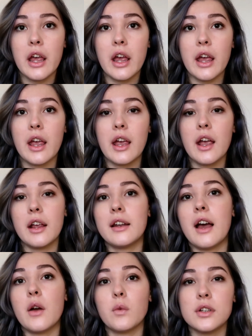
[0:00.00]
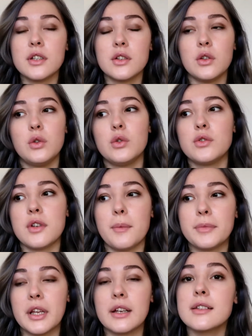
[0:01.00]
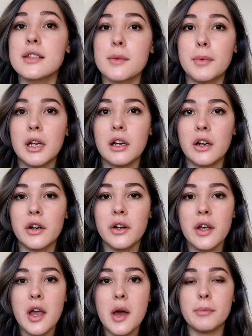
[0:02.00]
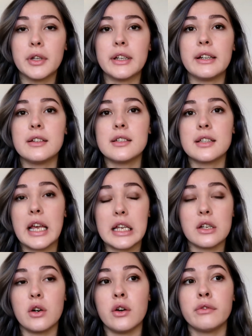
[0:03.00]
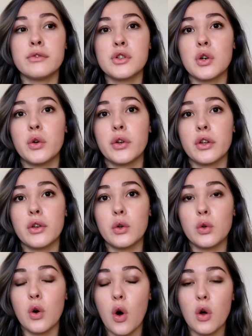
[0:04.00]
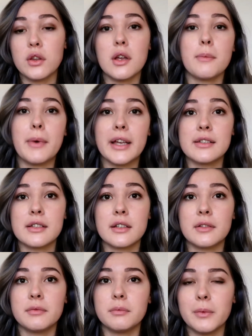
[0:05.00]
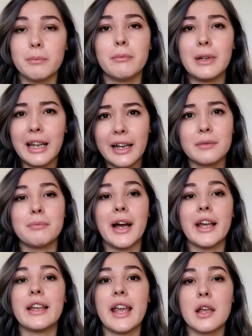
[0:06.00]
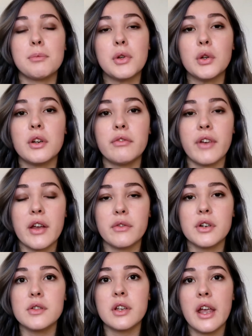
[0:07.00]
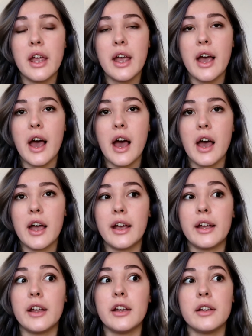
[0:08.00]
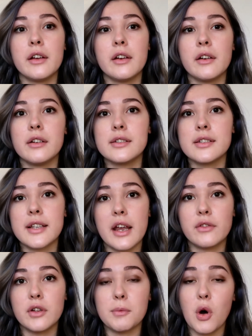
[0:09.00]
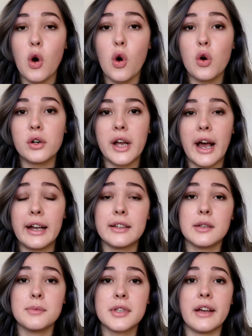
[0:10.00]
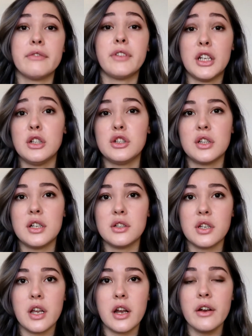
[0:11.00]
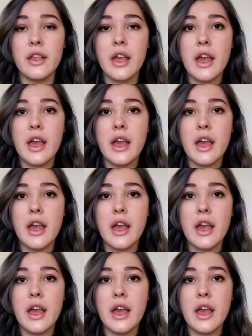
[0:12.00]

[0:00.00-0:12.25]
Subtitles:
And I wanted to do something similar, but instead of showing you all the best, like my K-beauty favorites, I saved up all the items I finished this year,